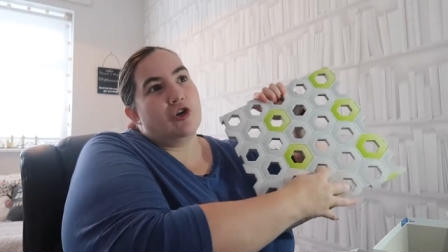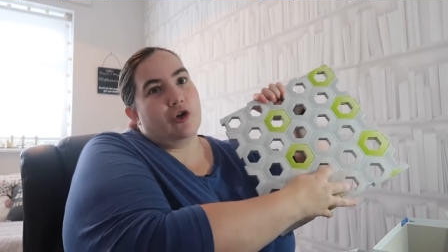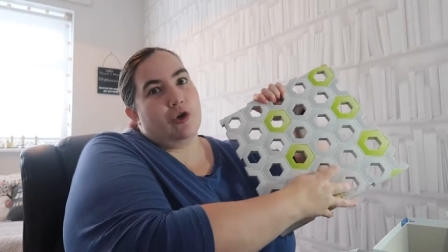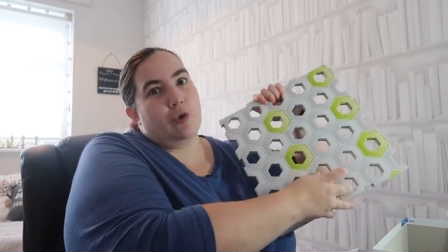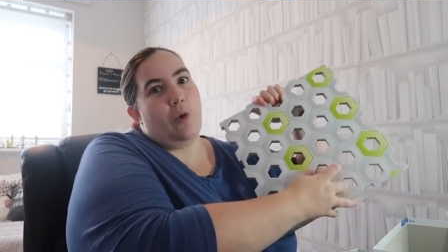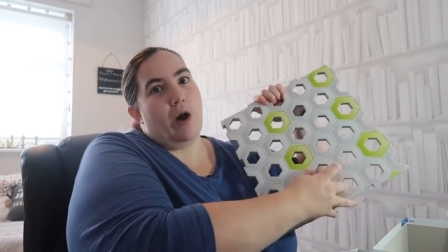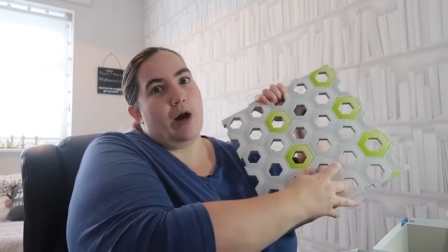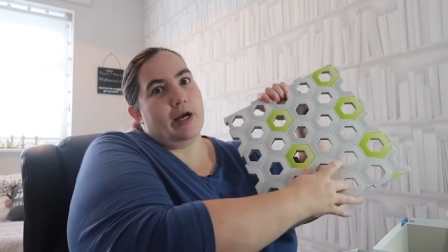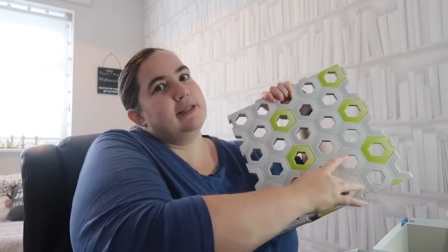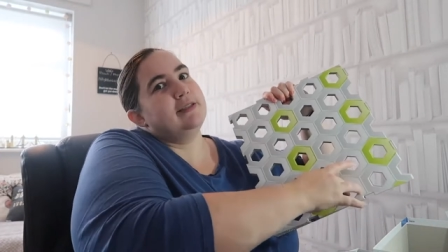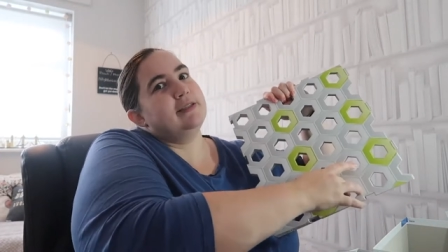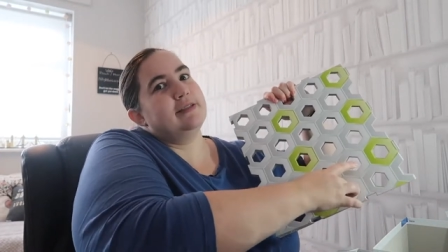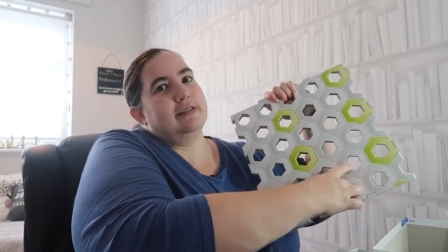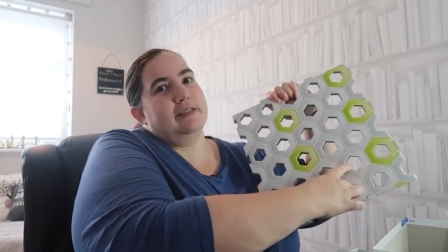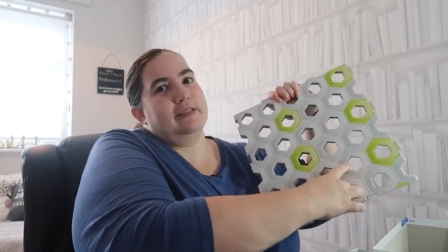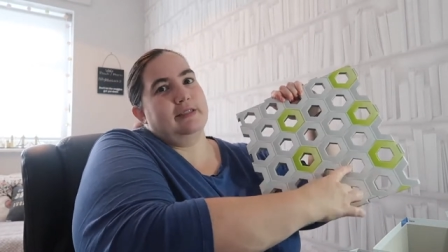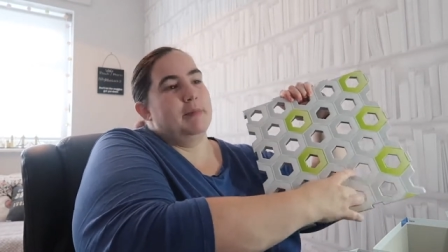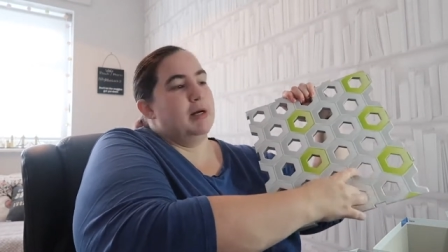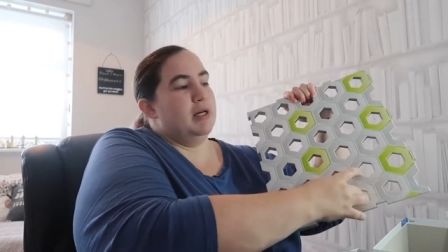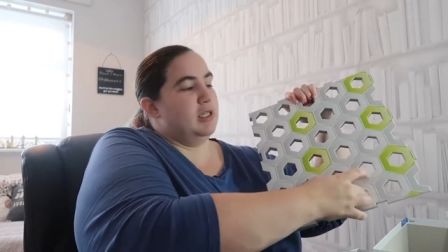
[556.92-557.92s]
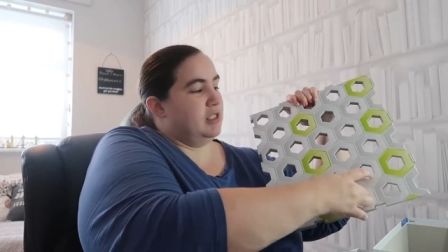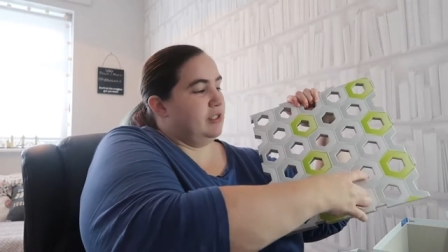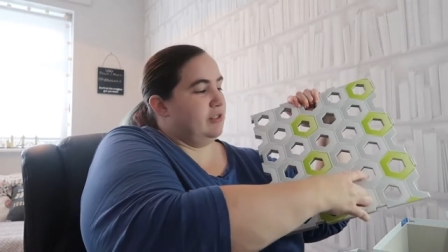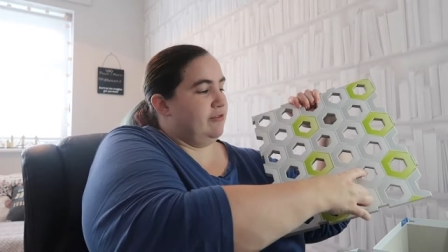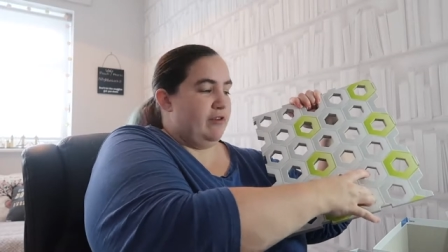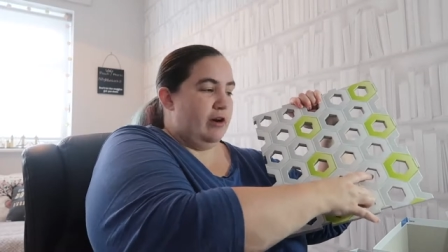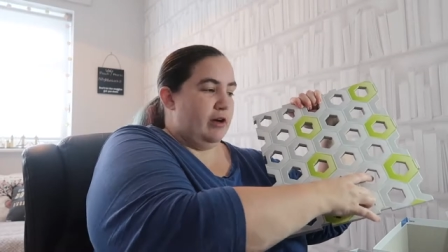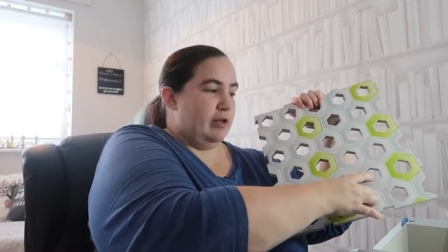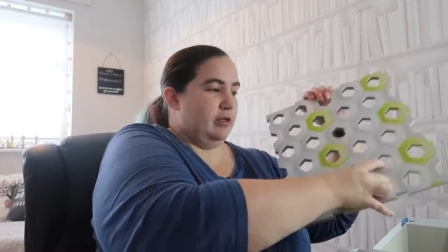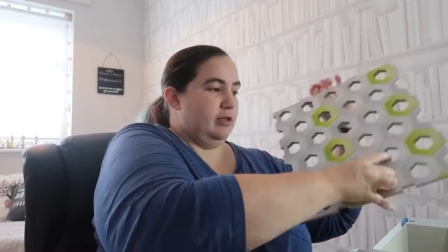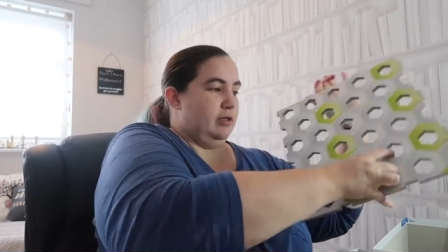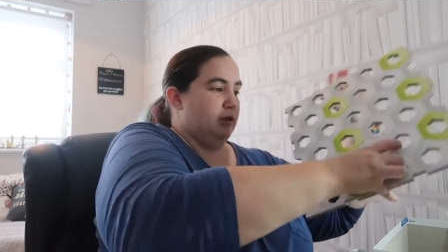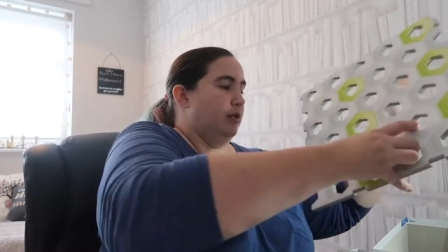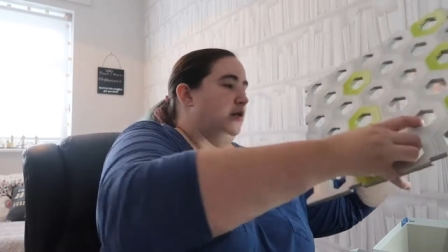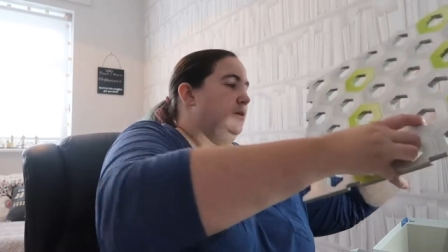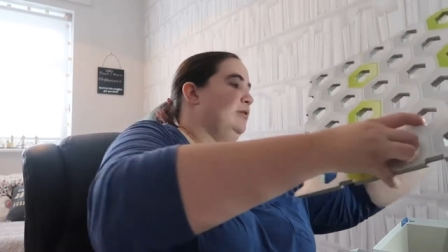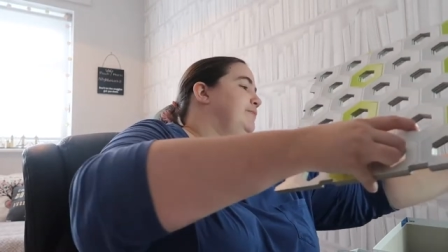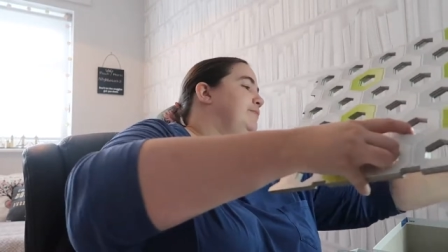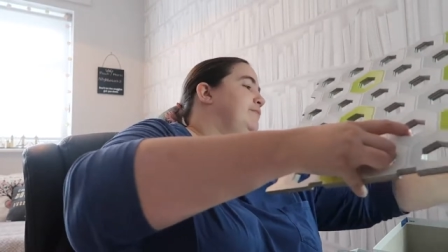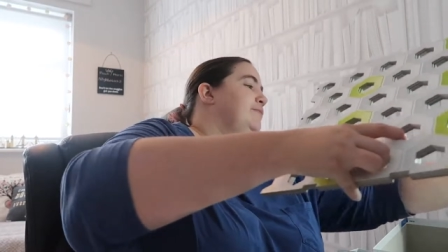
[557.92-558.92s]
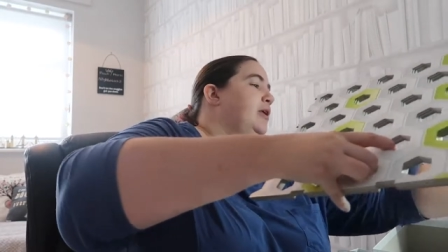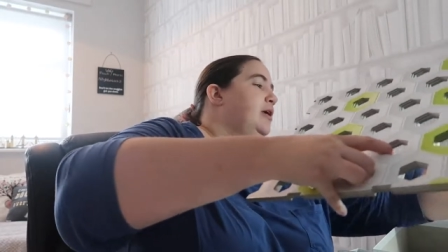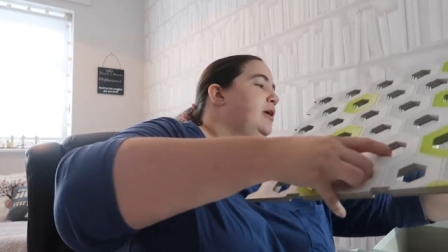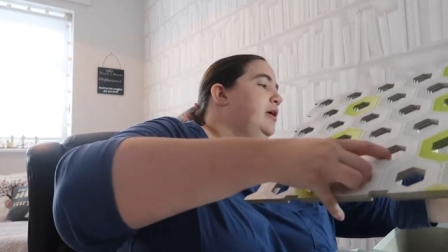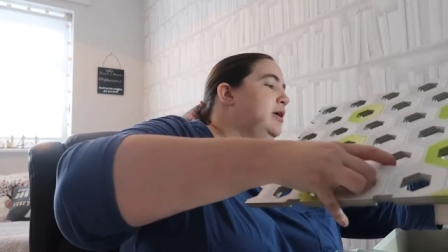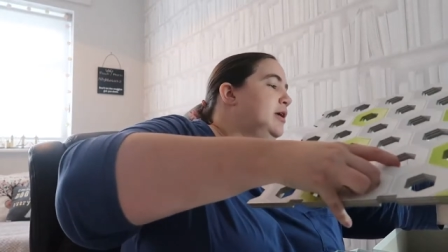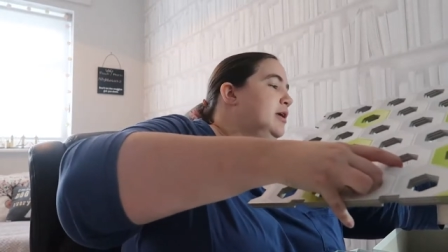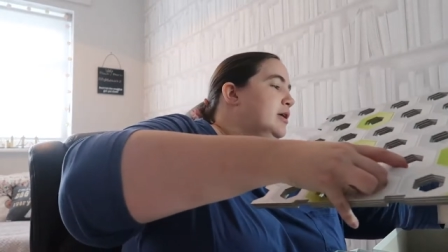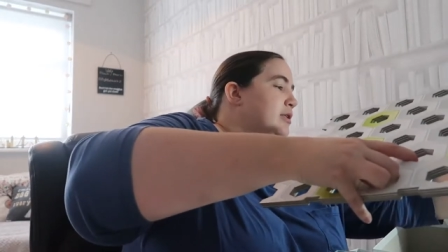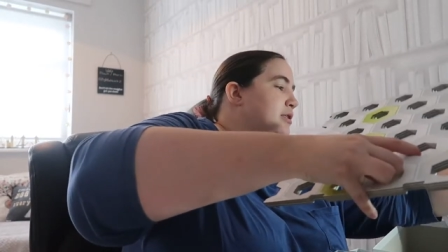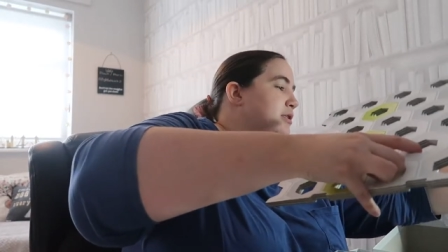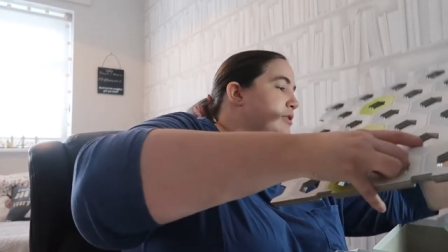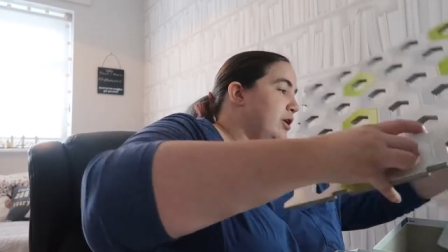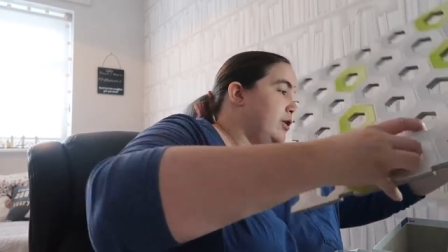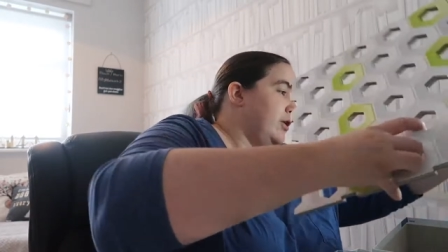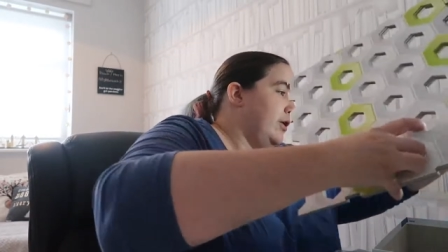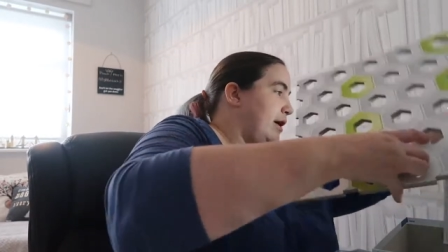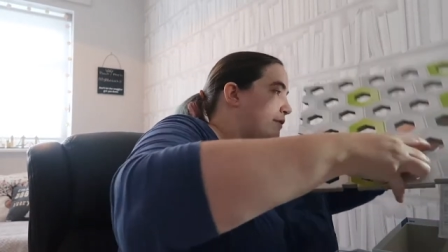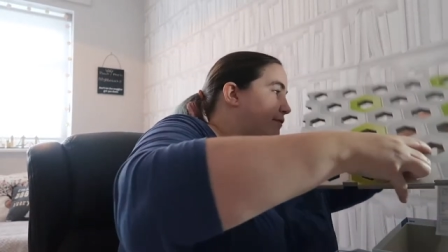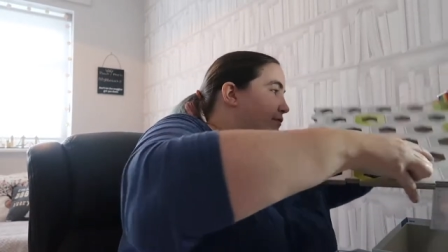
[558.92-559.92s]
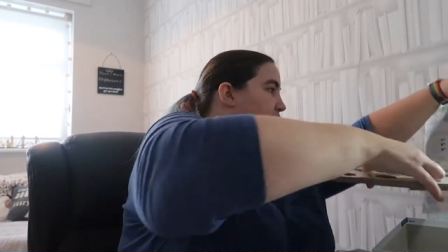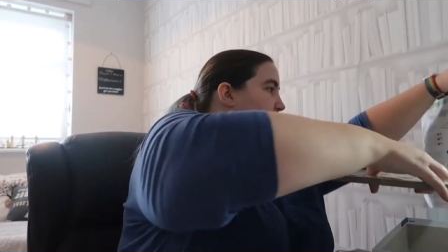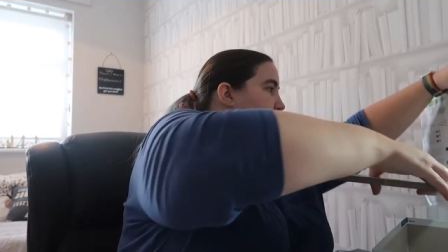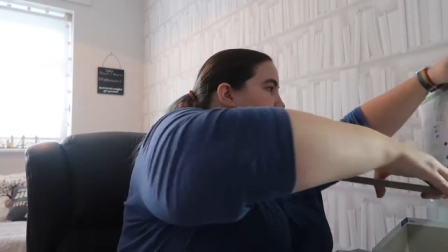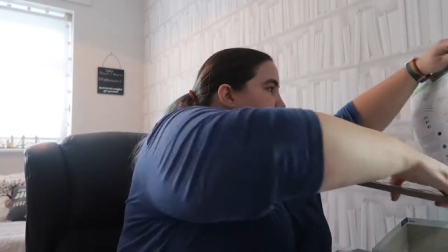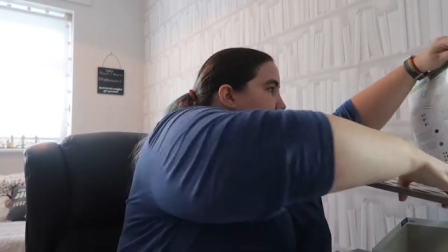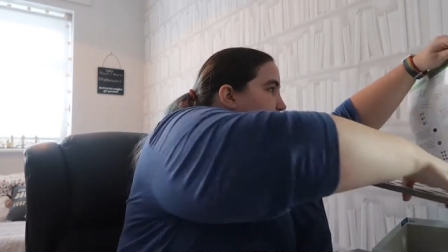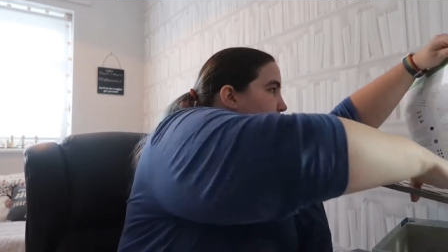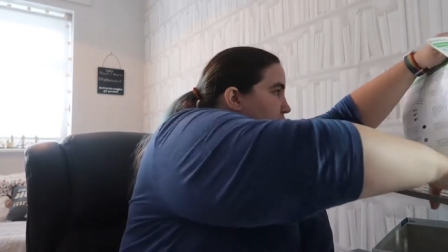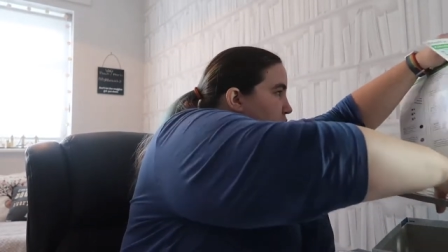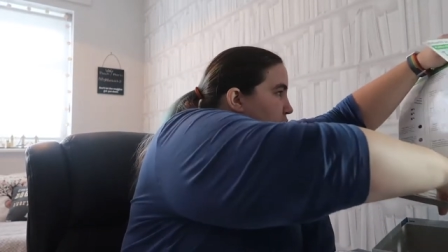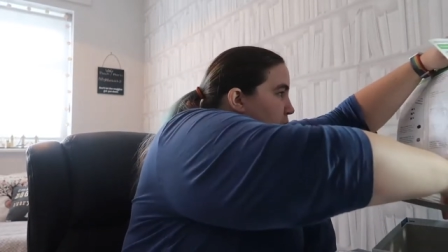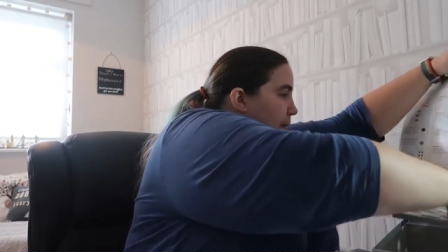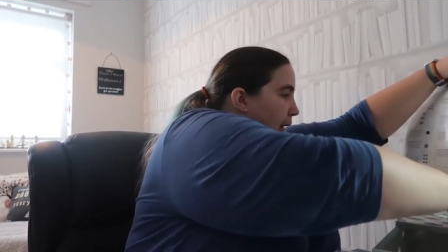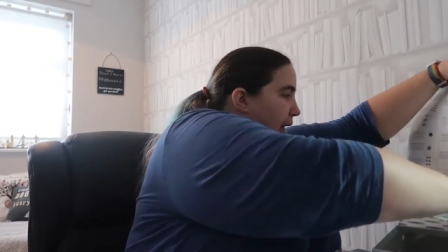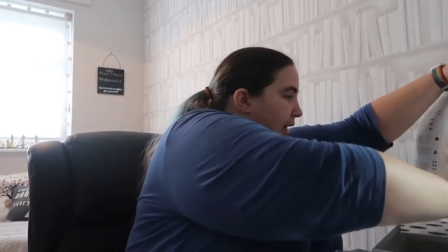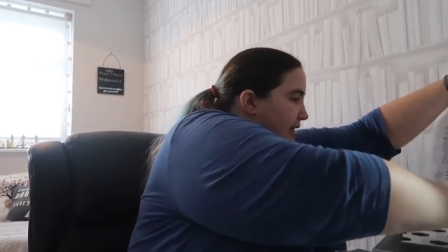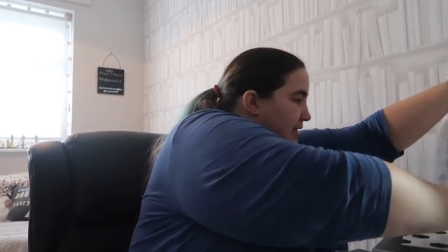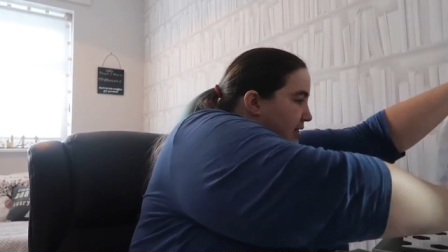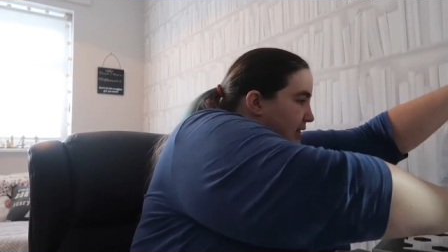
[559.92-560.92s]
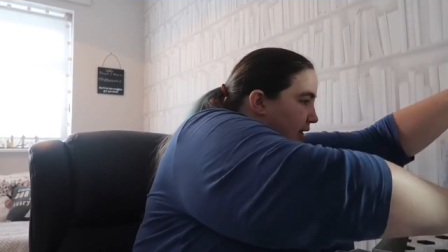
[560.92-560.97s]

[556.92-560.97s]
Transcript: twice as much fun. So you have those four base